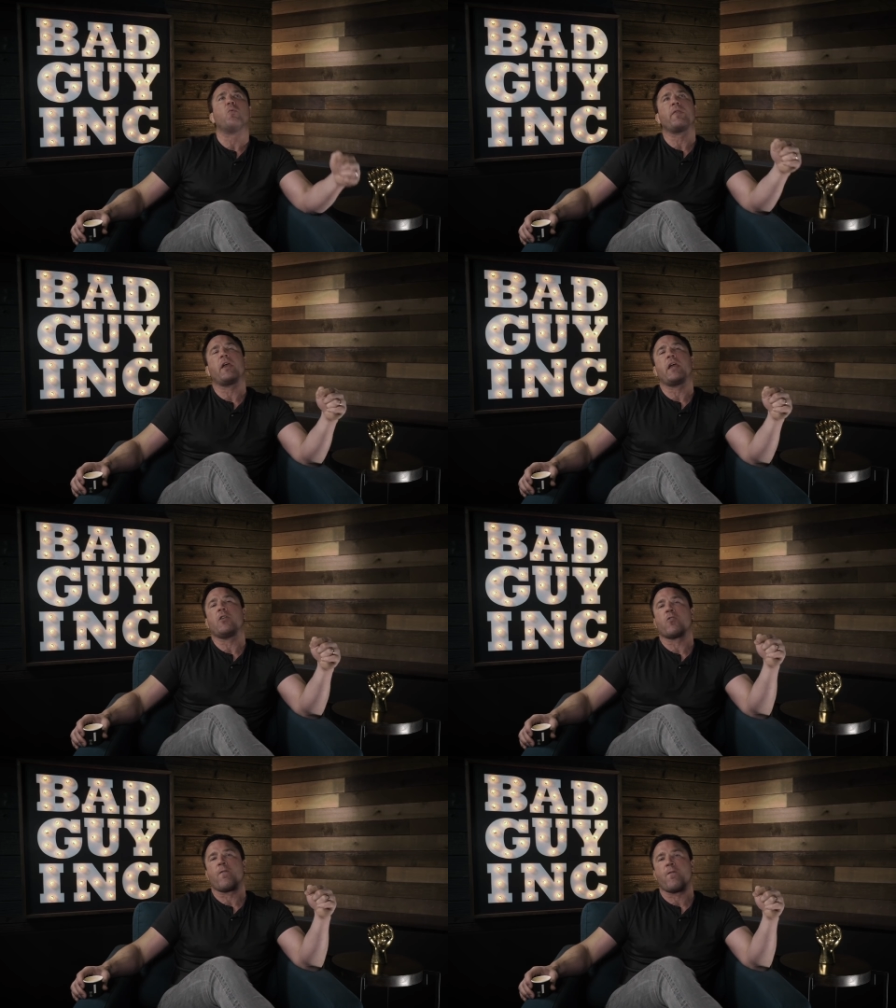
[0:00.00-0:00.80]
Within
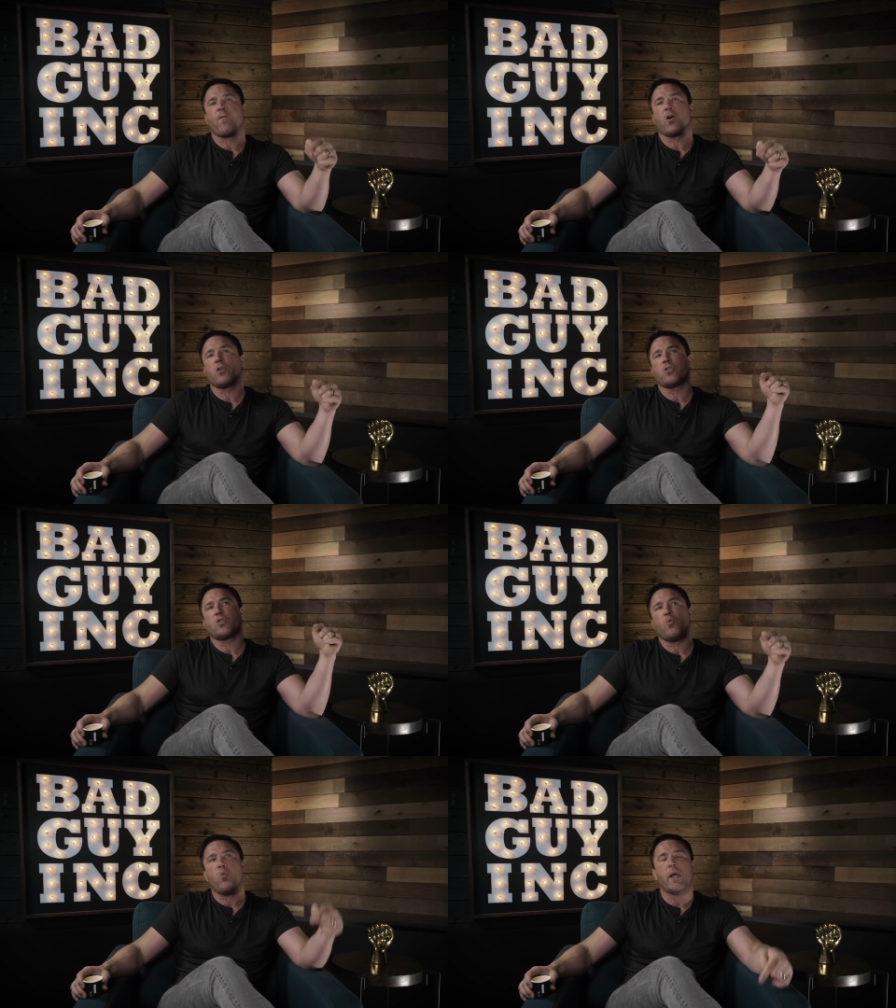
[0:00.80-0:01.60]
her
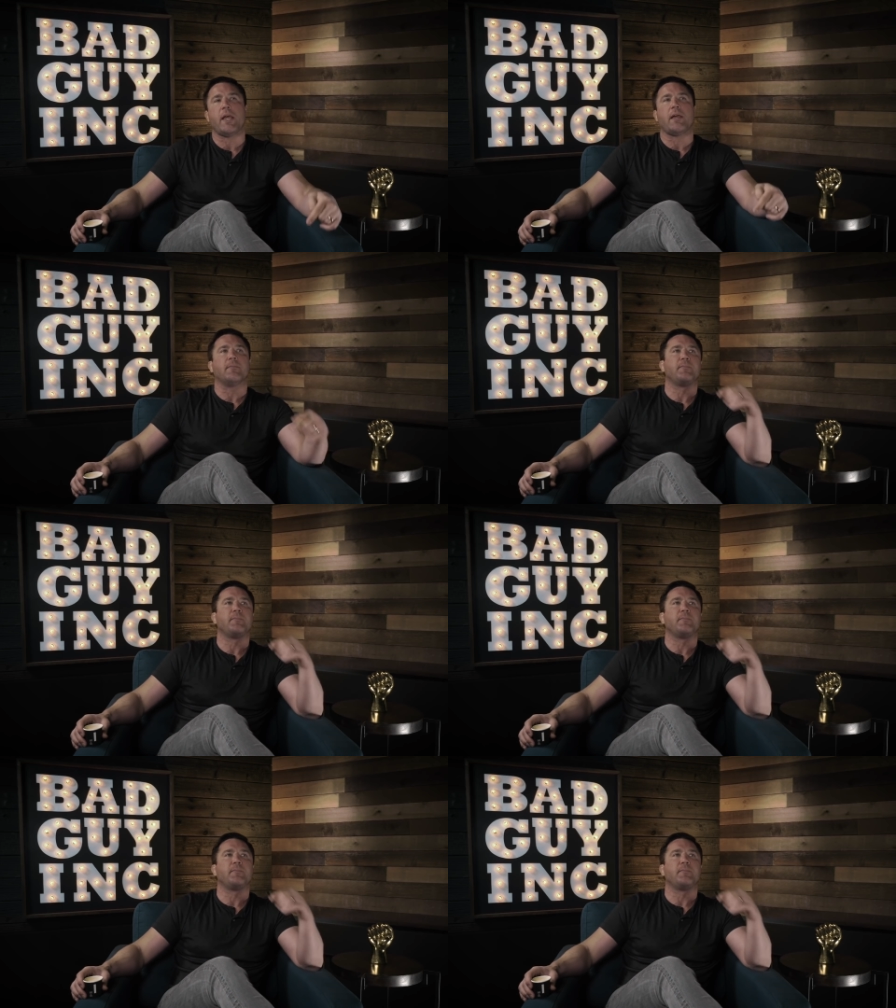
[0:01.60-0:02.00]
first week,